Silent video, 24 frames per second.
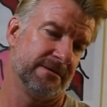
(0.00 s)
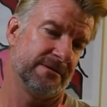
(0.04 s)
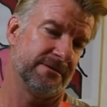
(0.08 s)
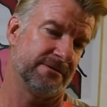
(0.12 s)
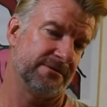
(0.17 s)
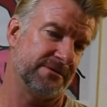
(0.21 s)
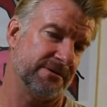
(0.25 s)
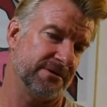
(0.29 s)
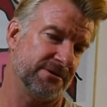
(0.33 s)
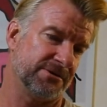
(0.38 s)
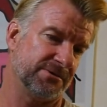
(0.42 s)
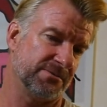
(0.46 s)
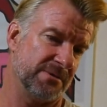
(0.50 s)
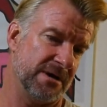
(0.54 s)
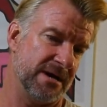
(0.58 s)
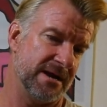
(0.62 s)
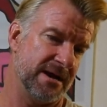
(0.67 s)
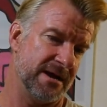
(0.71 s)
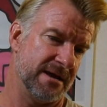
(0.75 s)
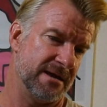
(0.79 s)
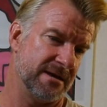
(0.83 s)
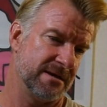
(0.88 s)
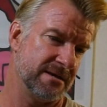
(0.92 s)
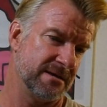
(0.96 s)
It's this
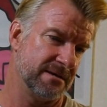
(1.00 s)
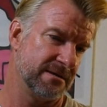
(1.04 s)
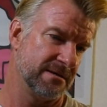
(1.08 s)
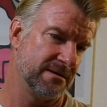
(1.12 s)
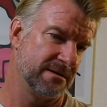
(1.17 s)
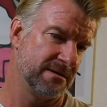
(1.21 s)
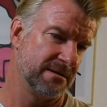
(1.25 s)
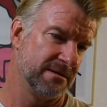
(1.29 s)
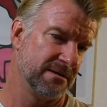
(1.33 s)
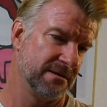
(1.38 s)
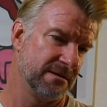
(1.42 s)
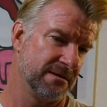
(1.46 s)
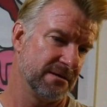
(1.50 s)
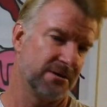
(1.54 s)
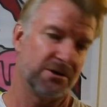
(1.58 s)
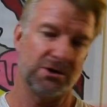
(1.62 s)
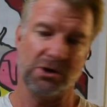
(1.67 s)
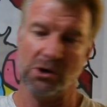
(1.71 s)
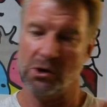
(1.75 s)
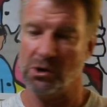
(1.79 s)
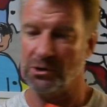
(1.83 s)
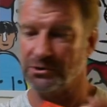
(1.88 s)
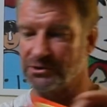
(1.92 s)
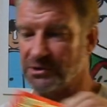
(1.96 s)
one.
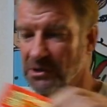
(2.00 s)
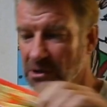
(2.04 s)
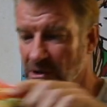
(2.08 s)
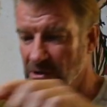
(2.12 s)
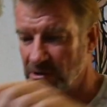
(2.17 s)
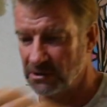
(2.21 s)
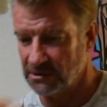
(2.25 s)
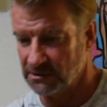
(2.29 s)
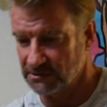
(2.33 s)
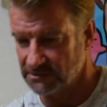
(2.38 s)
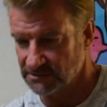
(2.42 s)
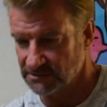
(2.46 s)
Kyoto.